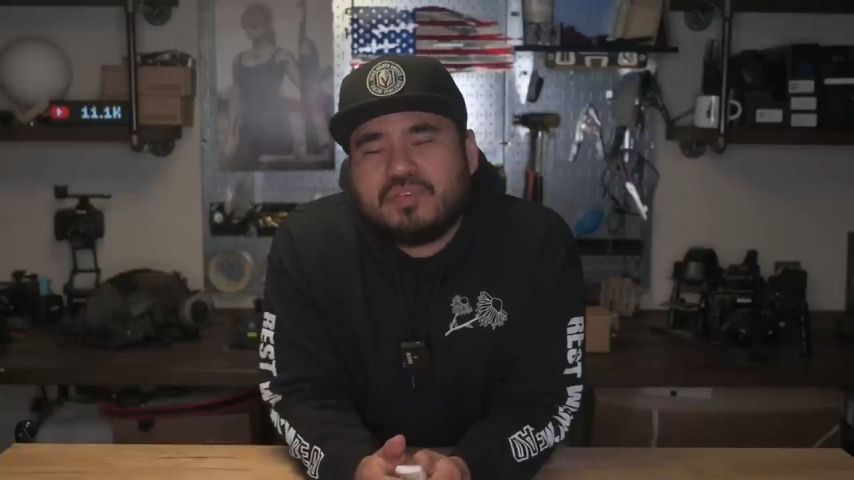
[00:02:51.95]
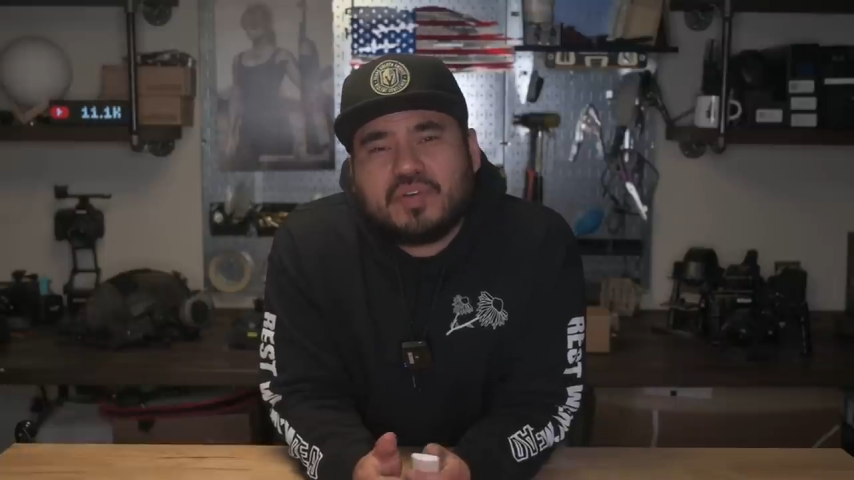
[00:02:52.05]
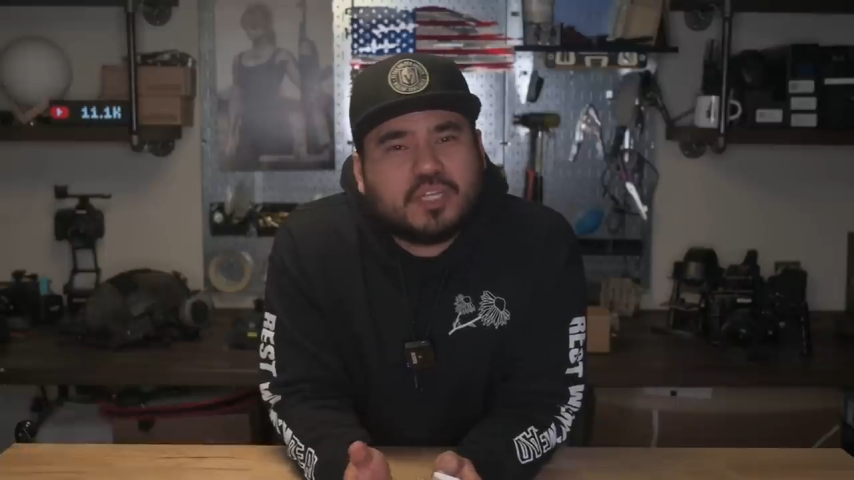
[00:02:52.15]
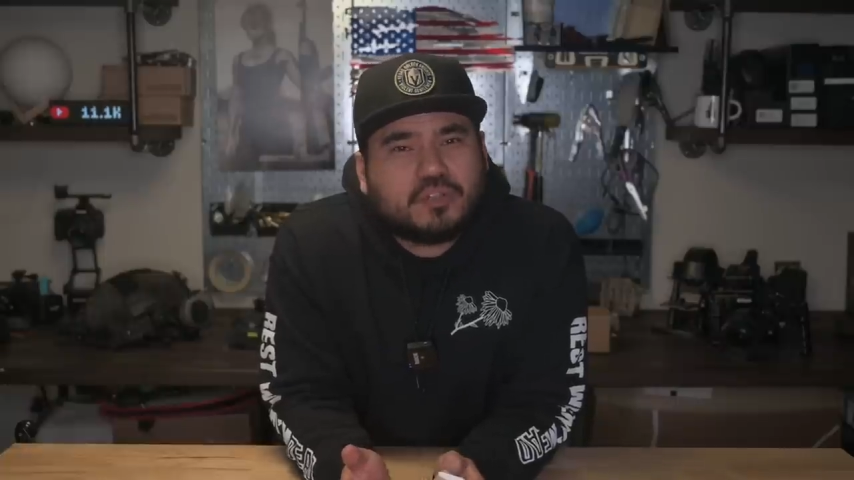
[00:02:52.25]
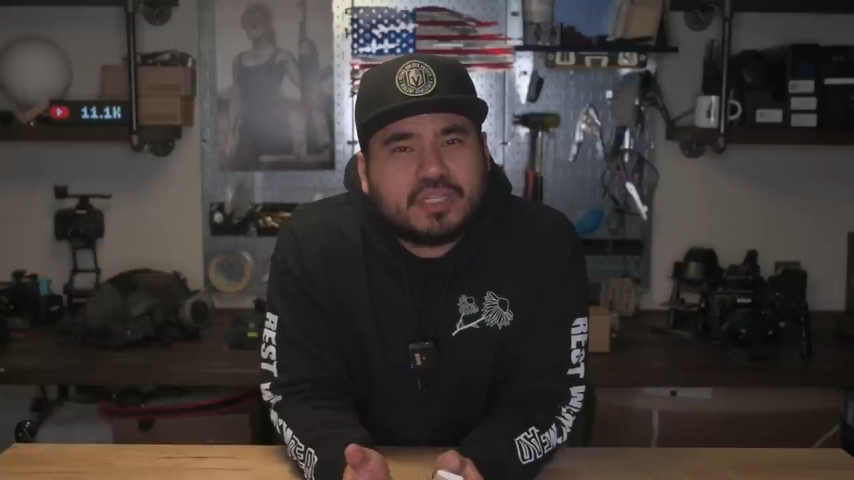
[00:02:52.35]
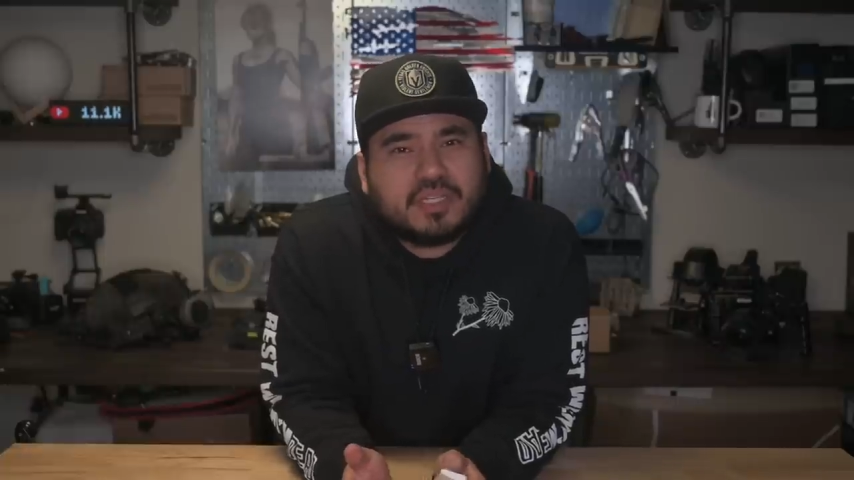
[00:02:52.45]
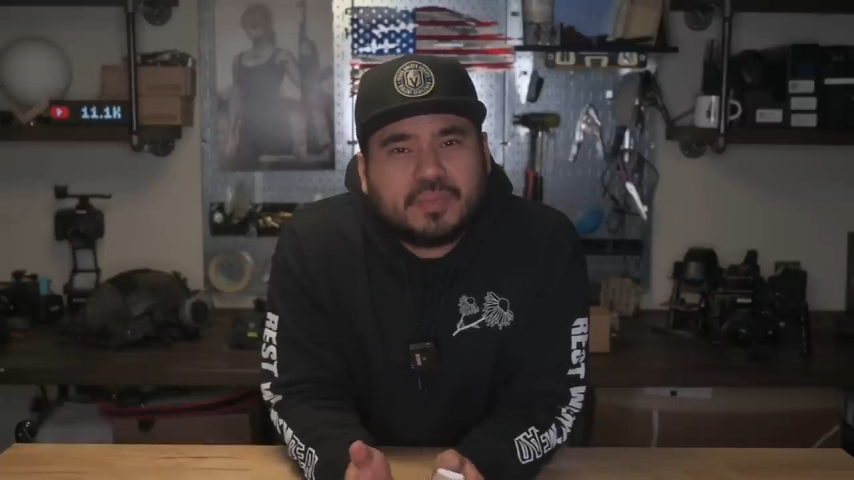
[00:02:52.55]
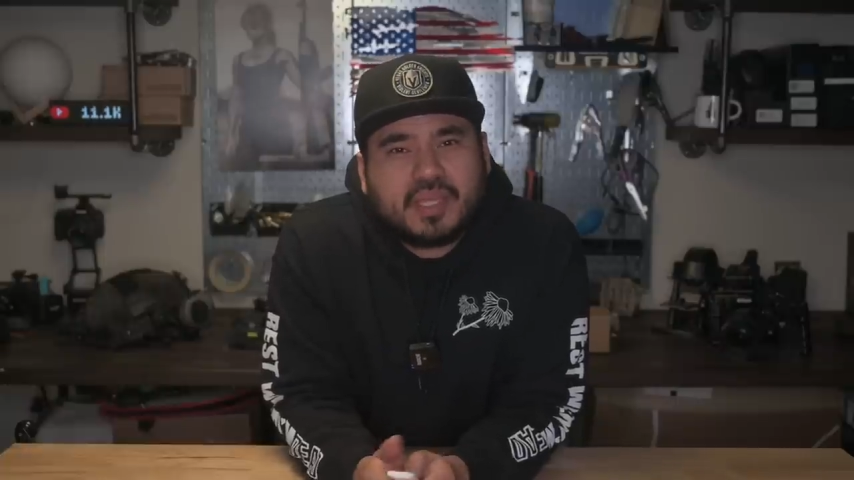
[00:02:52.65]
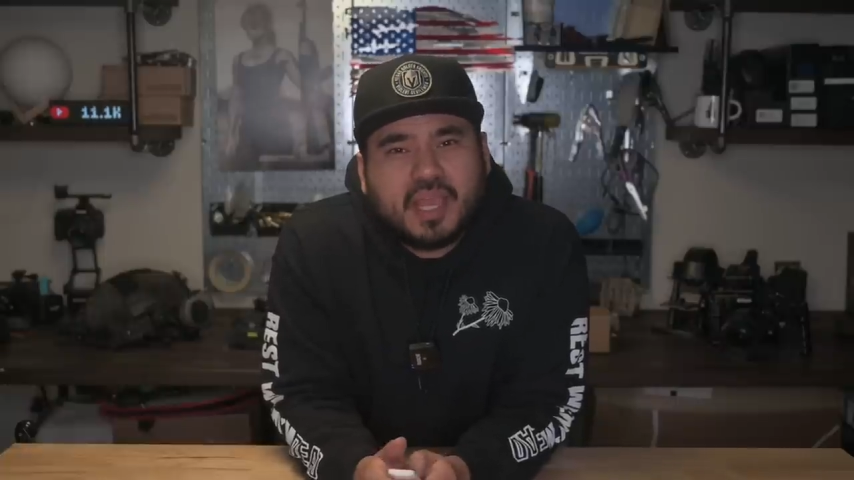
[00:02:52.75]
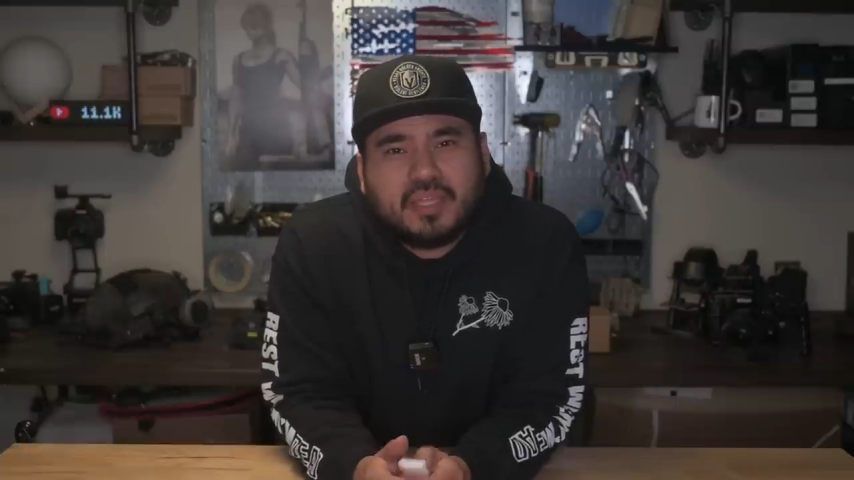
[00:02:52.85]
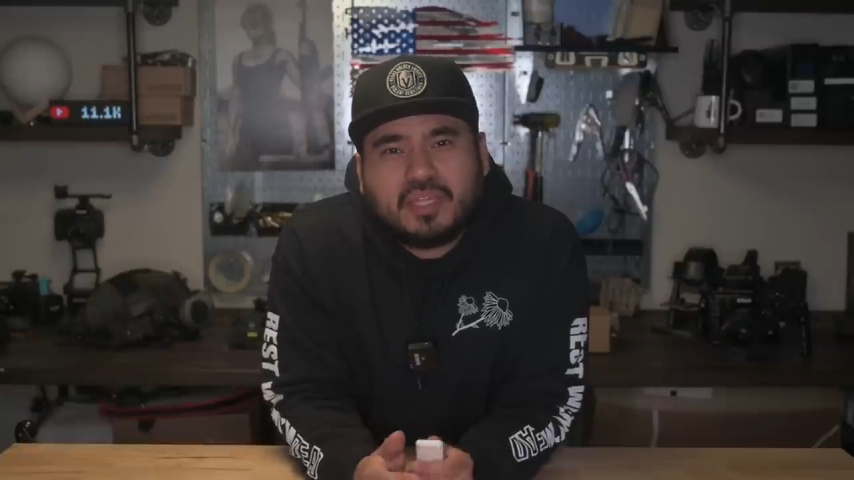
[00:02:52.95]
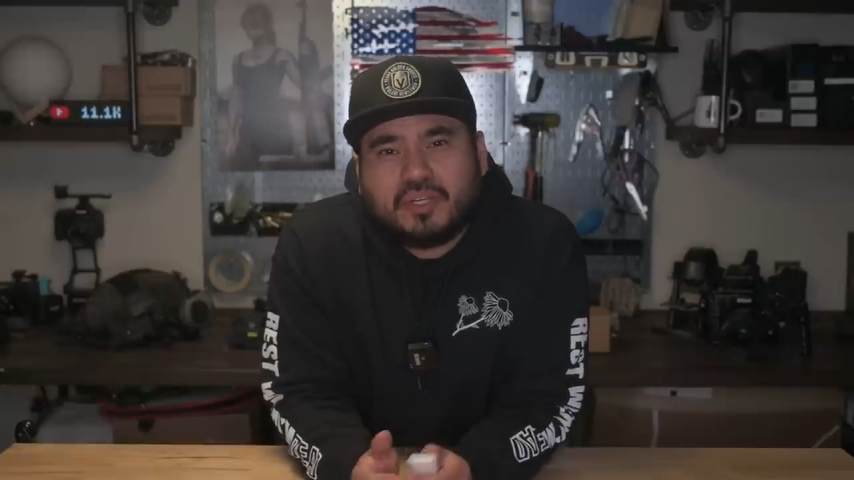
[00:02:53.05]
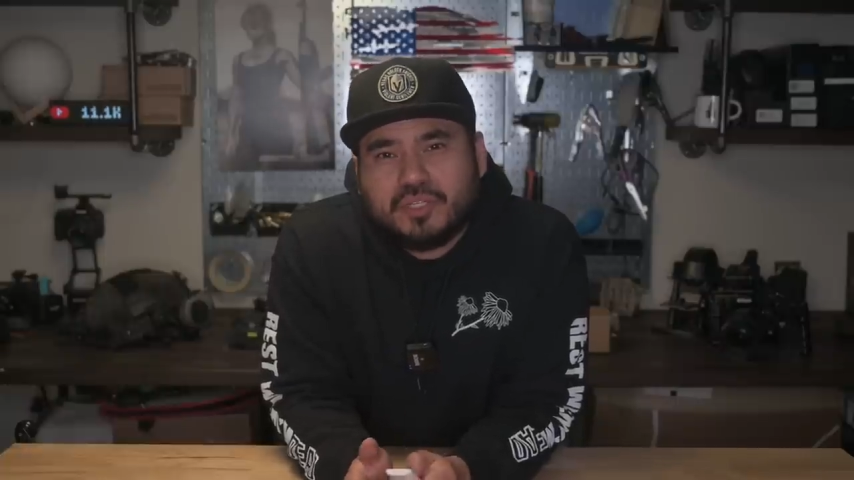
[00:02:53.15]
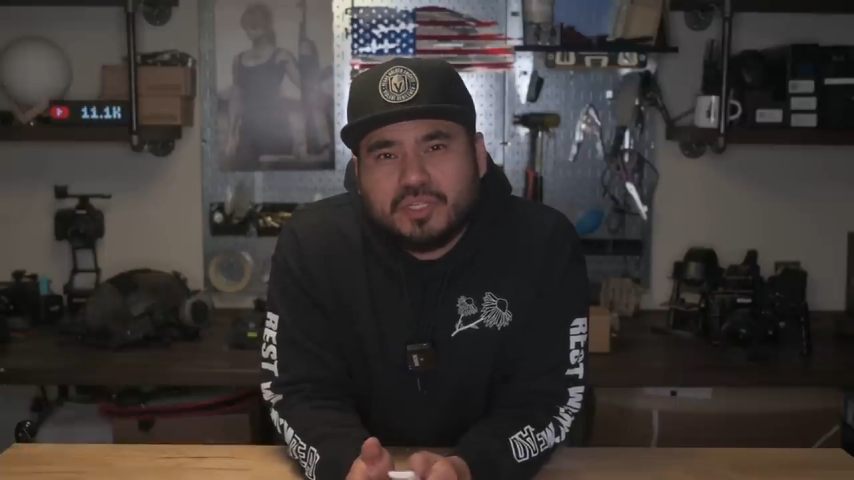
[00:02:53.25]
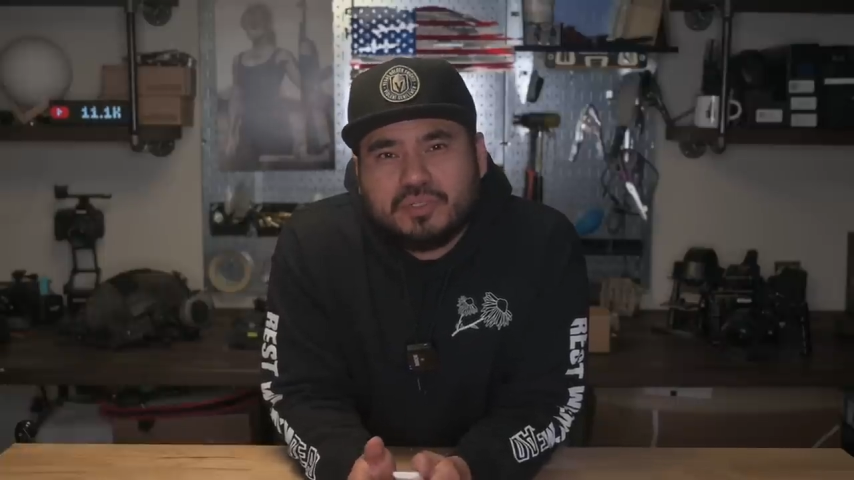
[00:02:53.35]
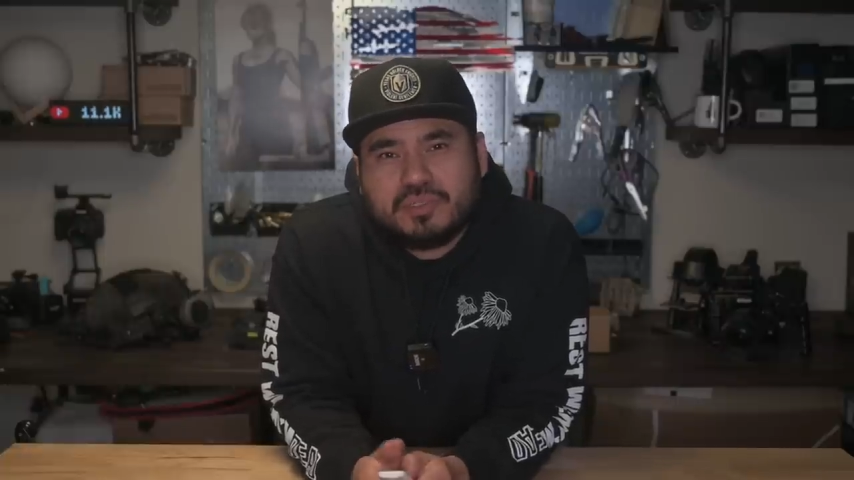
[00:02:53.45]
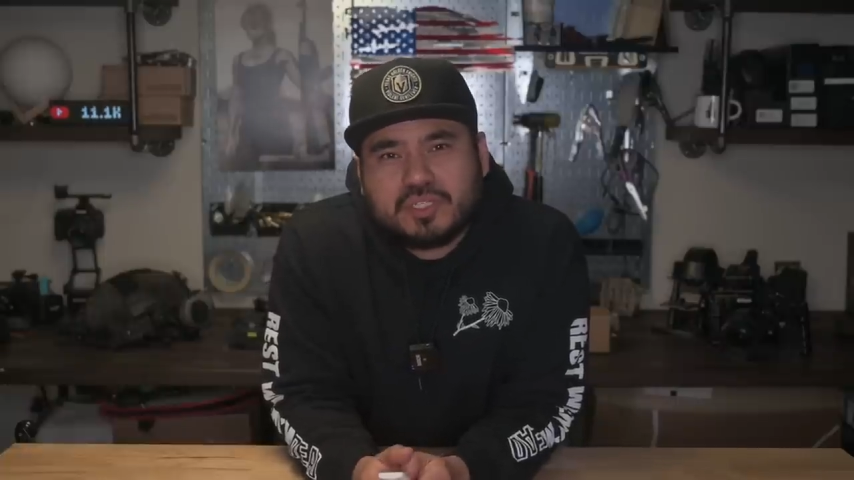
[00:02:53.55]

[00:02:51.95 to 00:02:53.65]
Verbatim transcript: fun to try something a little new,